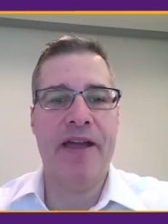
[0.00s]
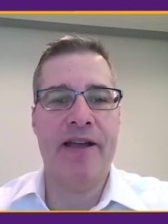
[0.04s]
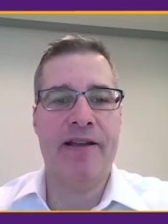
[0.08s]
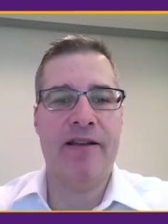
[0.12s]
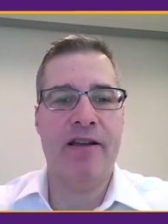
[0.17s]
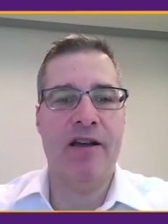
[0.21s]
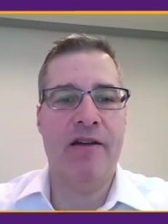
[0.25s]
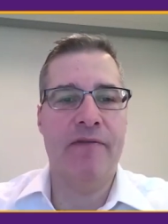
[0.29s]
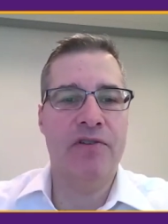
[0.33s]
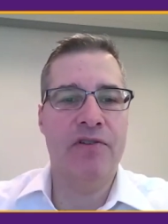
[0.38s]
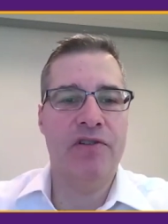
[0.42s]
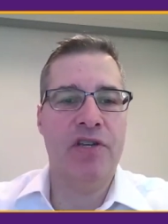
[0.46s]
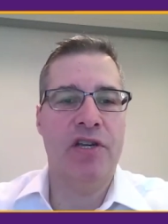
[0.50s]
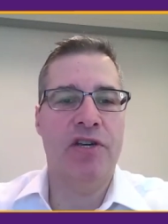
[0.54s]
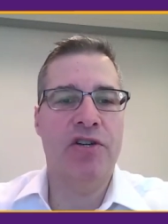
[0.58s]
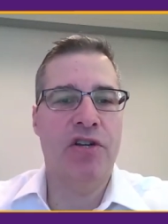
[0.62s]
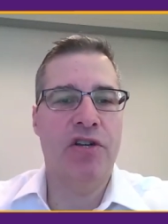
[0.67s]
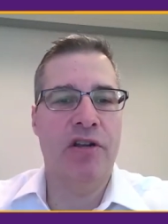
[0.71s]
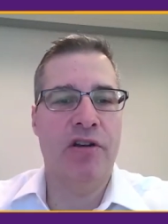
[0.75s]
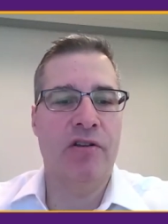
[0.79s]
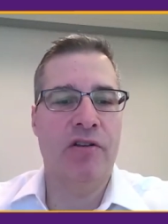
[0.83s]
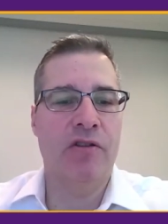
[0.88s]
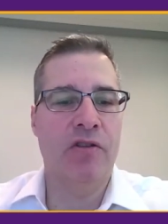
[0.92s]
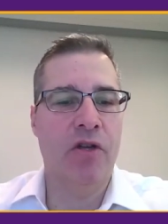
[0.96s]
that
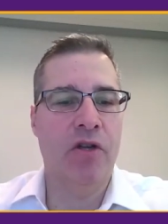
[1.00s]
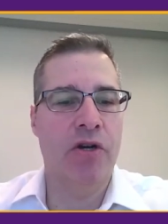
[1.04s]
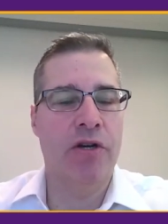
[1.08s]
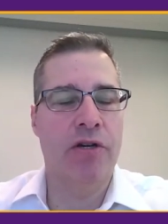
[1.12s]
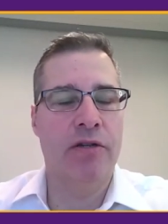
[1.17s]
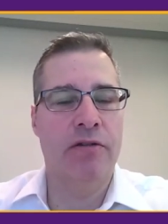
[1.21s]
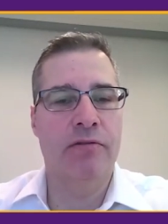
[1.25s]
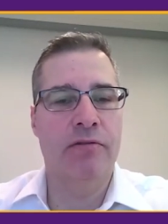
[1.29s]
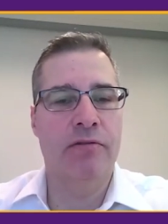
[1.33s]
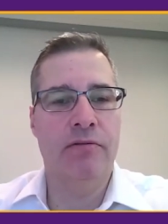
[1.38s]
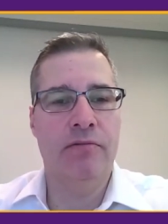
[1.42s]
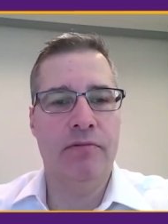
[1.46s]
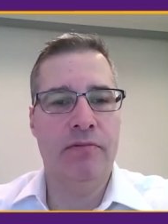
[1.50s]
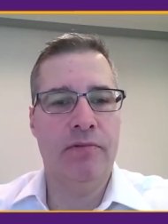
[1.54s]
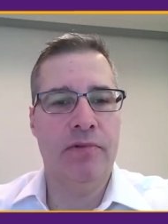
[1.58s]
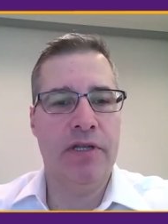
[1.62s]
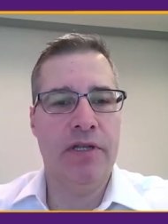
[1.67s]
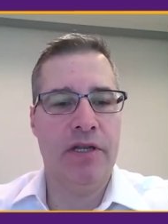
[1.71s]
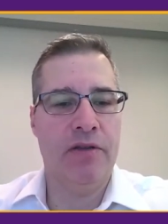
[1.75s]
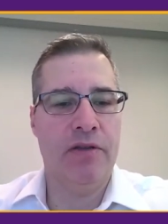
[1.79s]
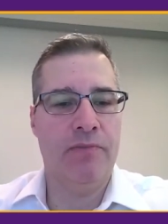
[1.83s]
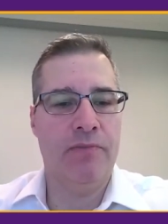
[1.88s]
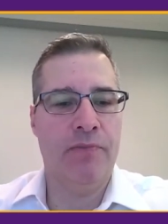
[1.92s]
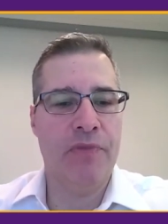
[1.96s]
conversation and alert,
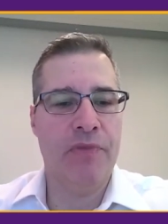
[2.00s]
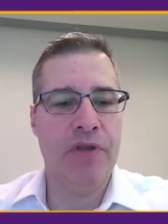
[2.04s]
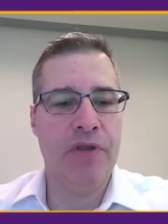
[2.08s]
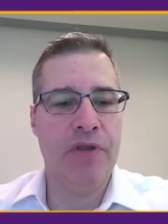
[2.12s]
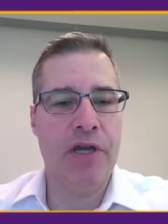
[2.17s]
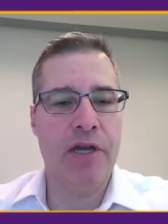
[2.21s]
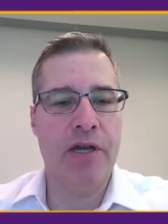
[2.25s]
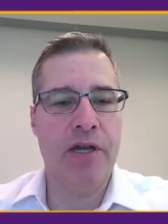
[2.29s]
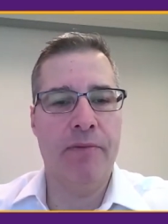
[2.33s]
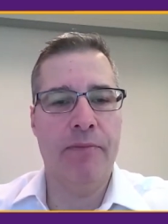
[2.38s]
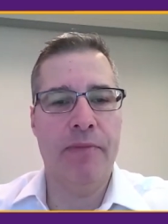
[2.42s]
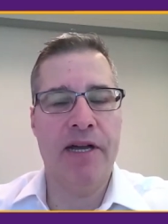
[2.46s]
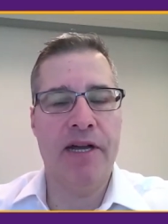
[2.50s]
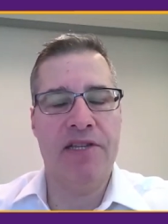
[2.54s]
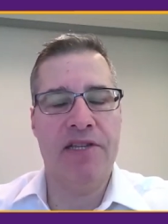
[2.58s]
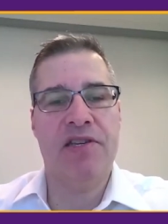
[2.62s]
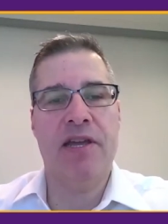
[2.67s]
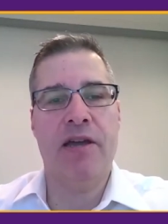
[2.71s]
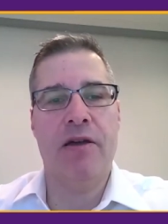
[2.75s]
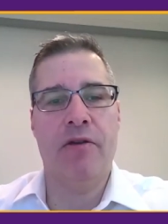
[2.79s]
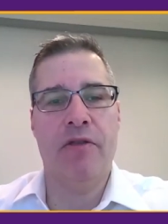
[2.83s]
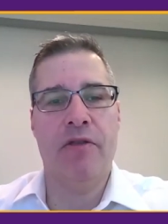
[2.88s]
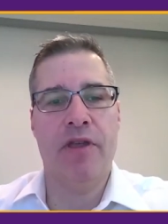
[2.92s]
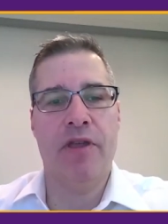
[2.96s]
you know, uh,
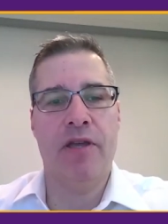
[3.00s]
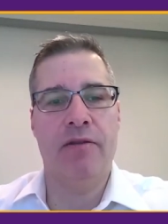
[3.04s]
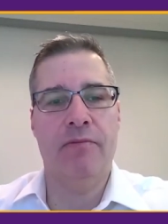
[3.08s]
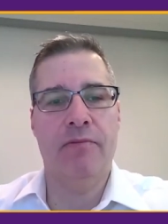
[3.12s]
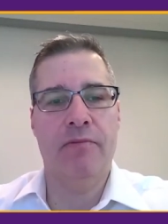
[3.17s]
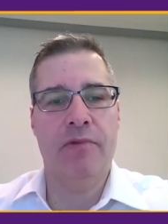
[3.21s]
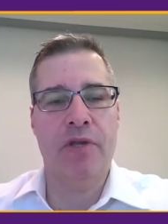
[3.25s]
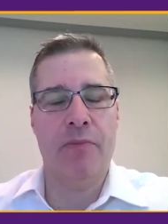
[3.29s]
Moscow that